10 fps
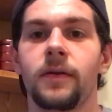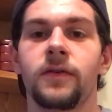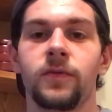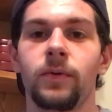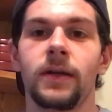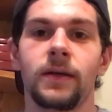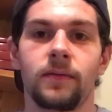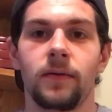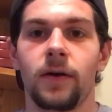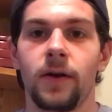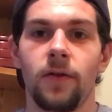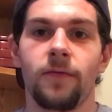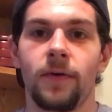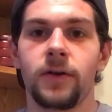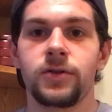Splitting, another
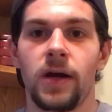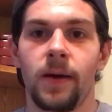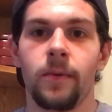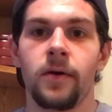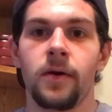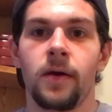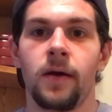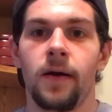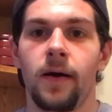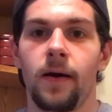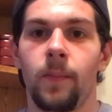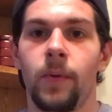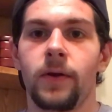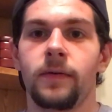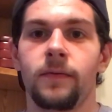fun job,
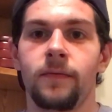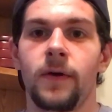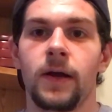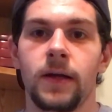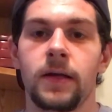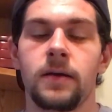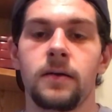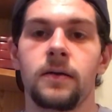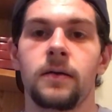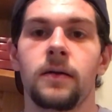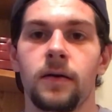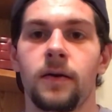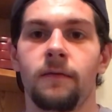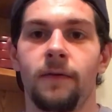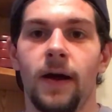but very
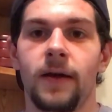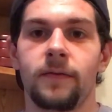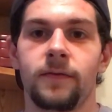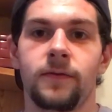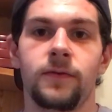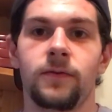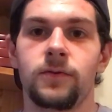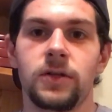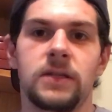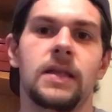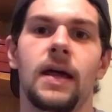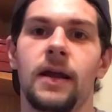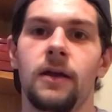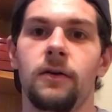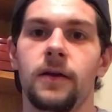confined to just that
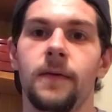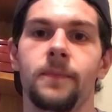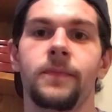area.